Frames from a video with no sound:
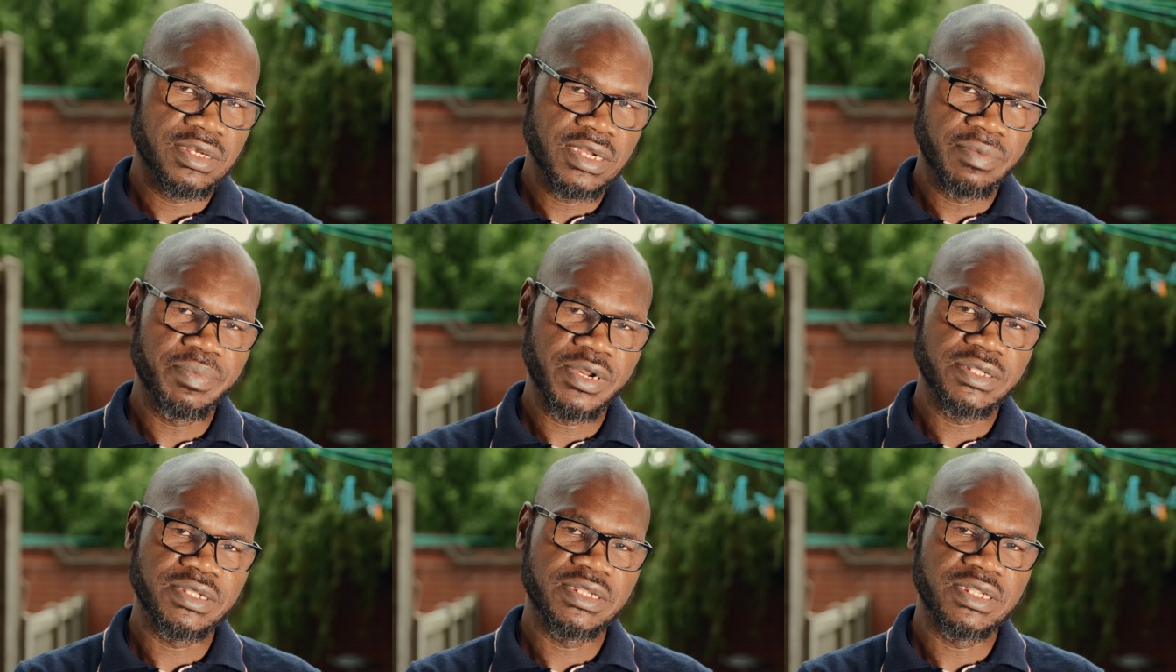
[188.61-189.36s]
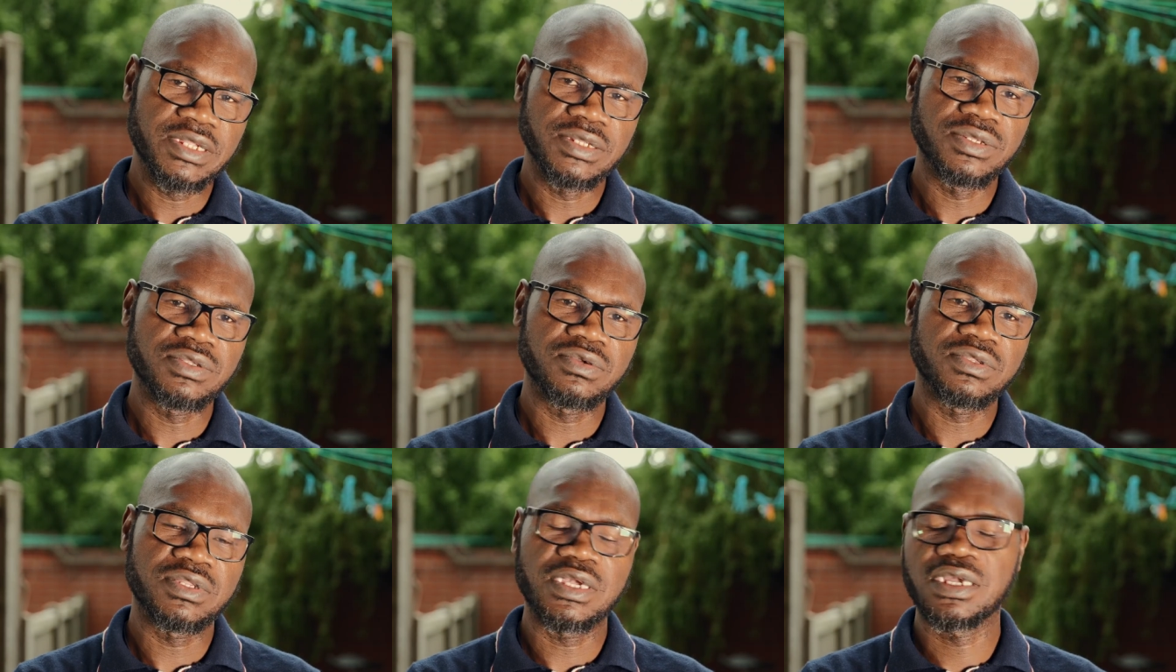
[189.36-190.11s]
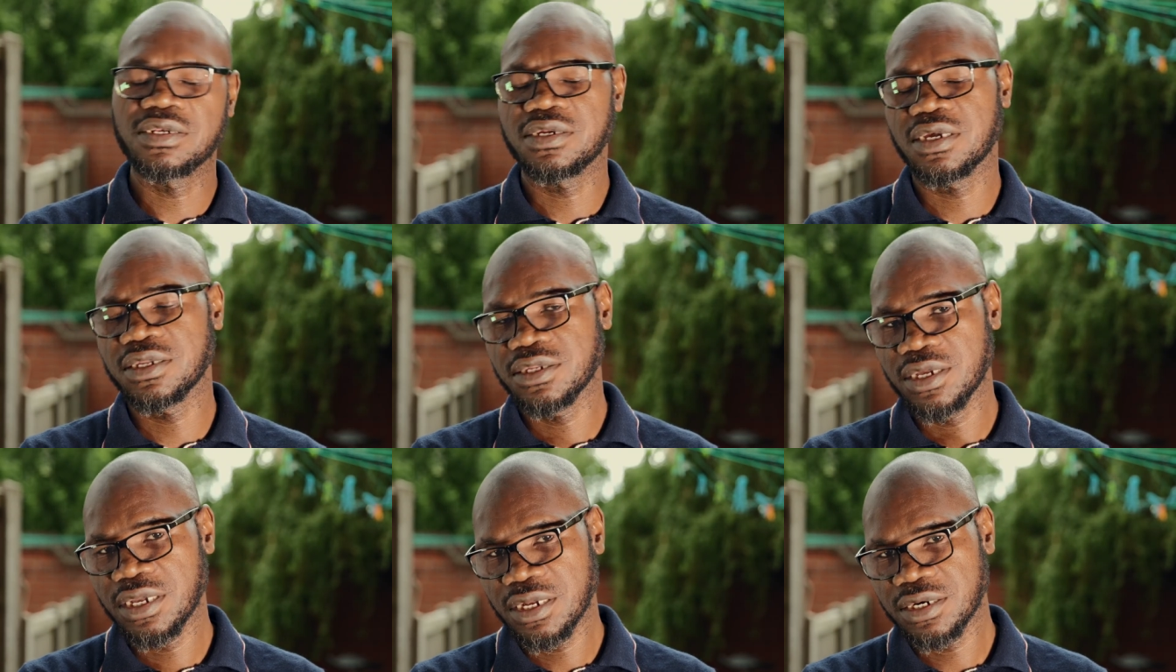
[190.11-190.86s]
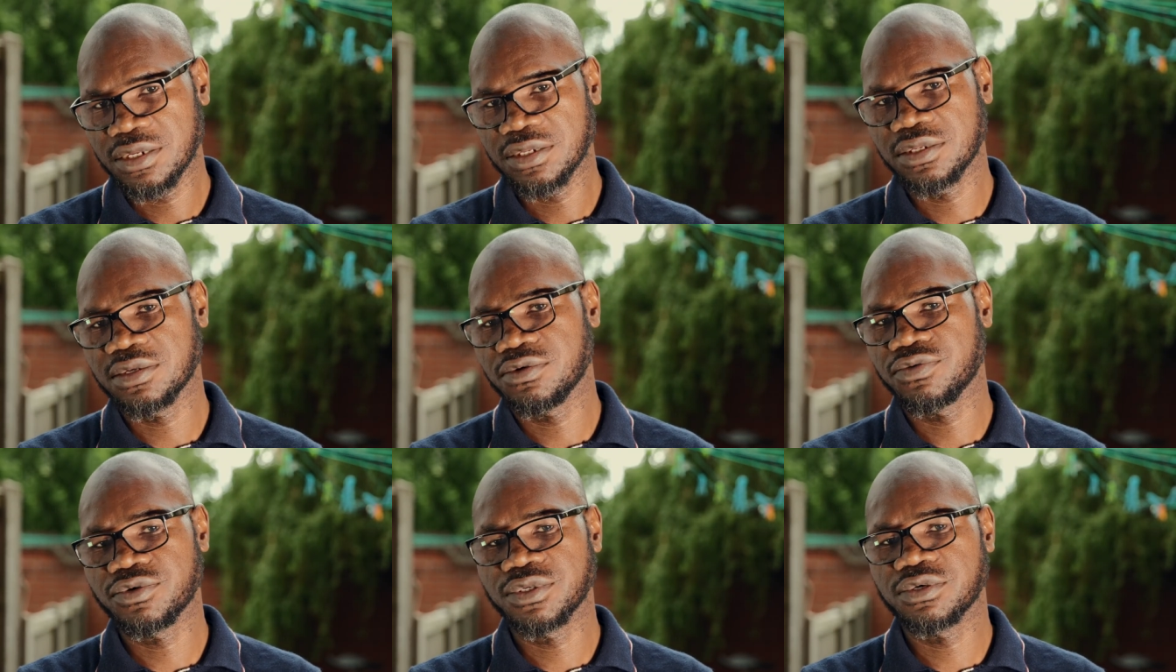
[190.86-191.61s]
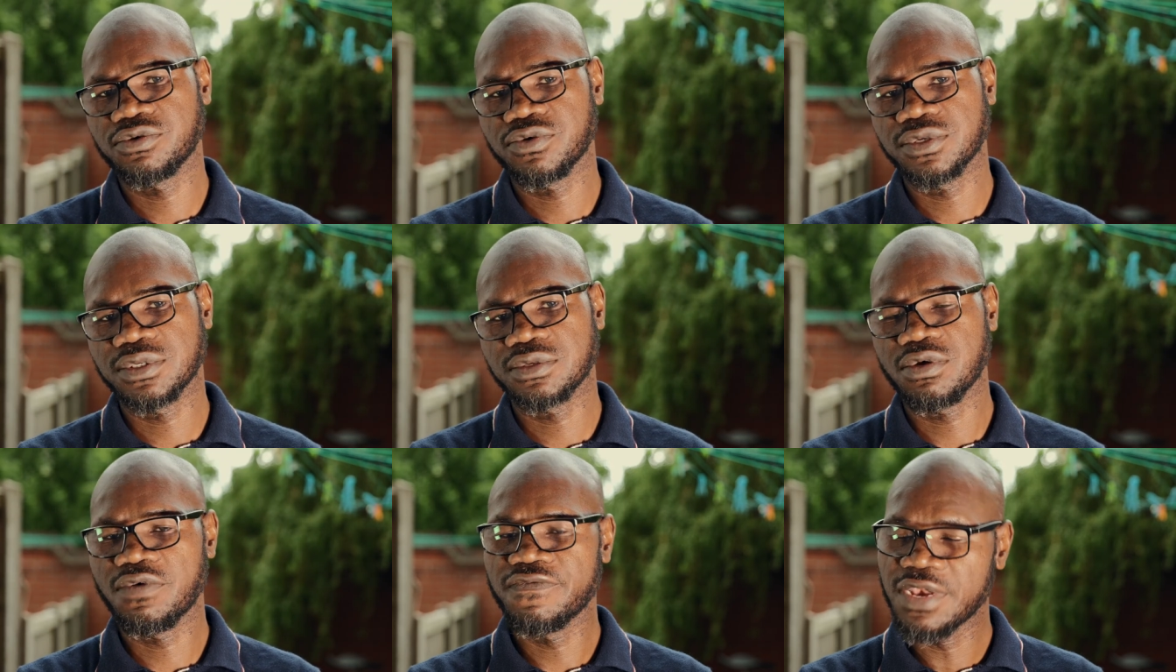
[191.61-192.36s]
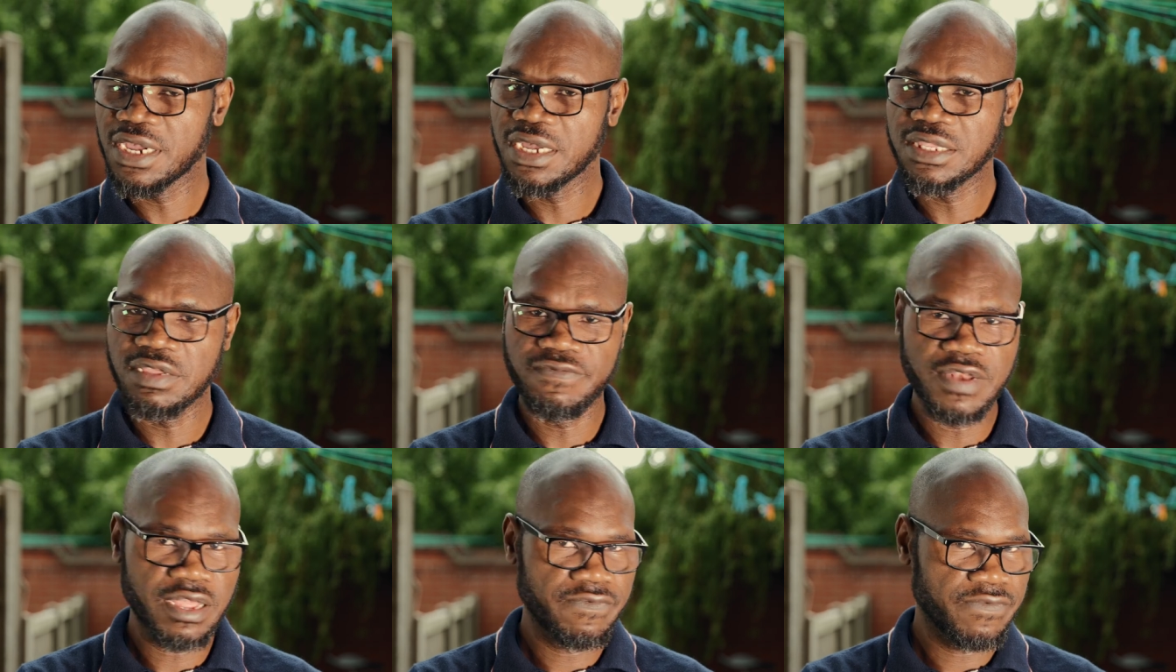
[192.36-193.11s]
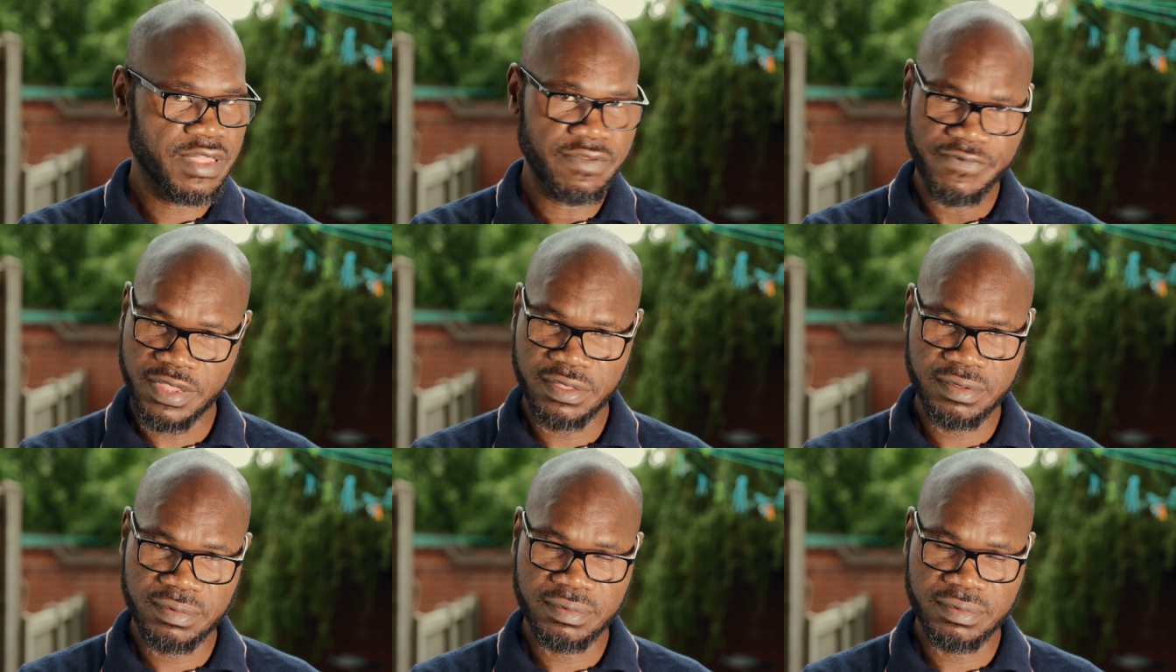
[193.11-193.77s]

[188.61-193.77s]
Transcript: Depression is not an inherent consequence of negative life event.